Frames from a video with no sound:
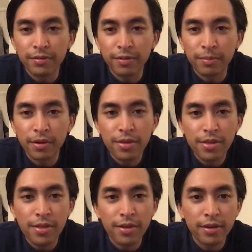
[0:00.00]
of the
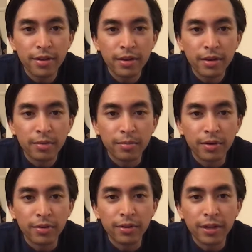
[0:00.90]
month, but
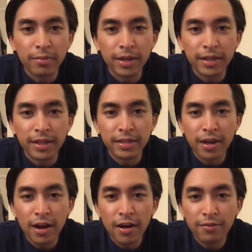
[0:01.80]
only on my days
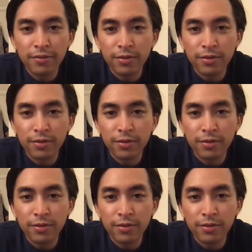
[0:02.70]
off,